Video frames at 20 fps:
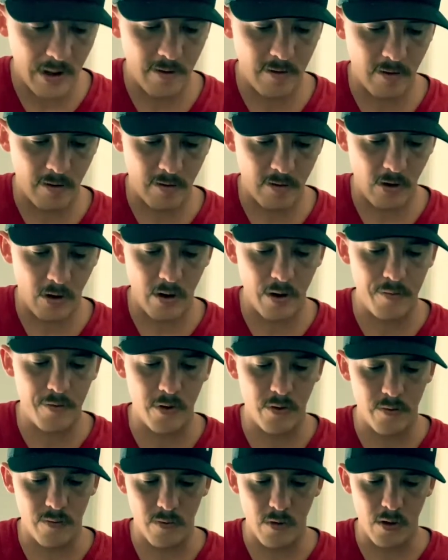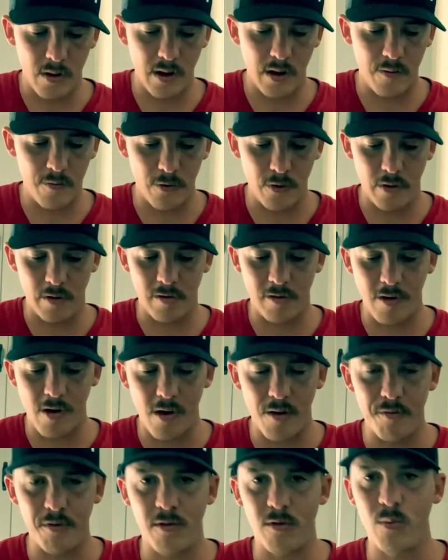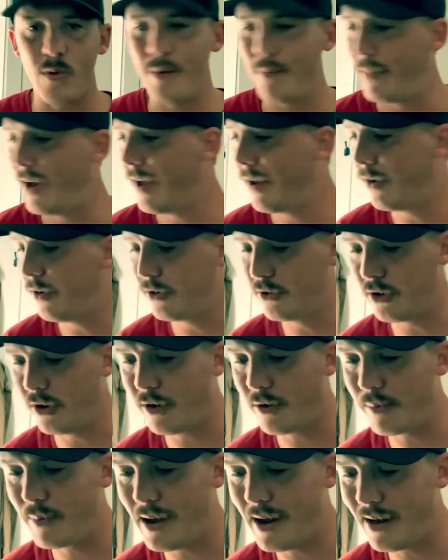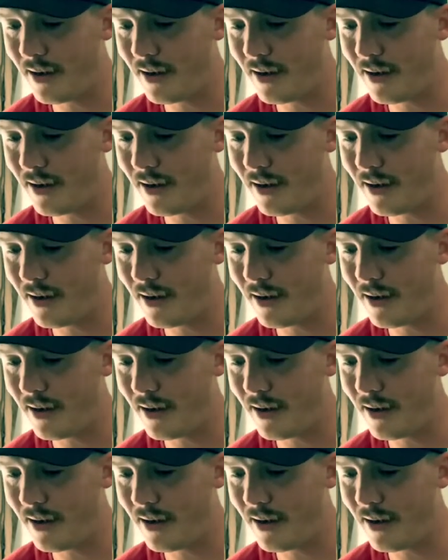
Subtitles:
to start if you're looking for a soft swim bait or jerk bait